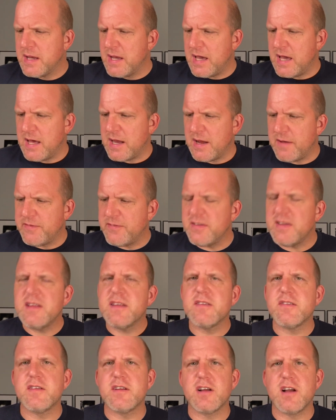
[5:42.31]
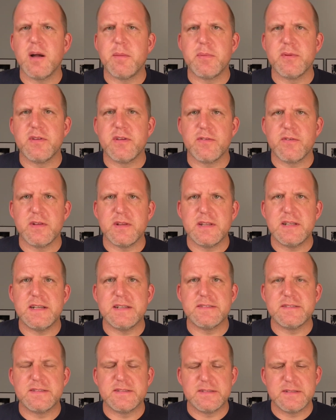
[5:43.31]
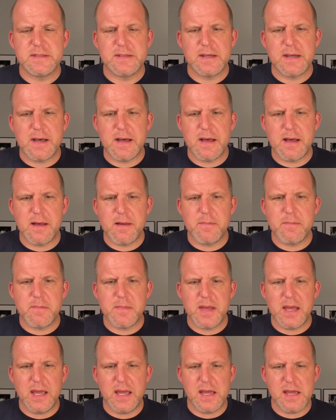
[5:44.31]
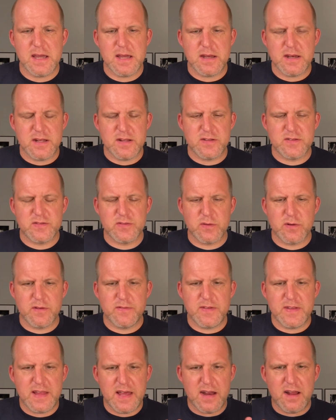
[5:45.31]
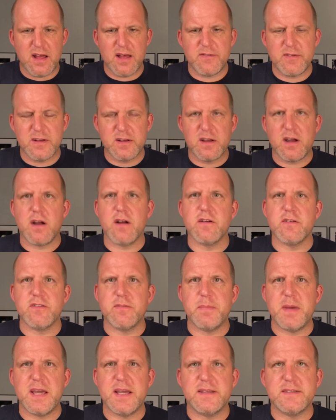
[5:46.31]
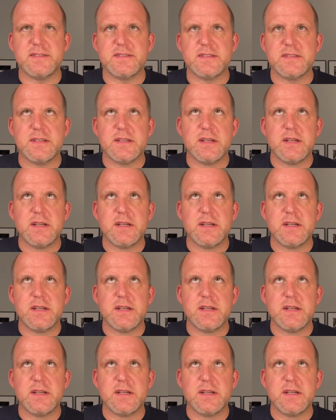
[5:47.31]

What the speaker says: And I've seen this in a couple different lists, and it's sort of in that avant-garde space.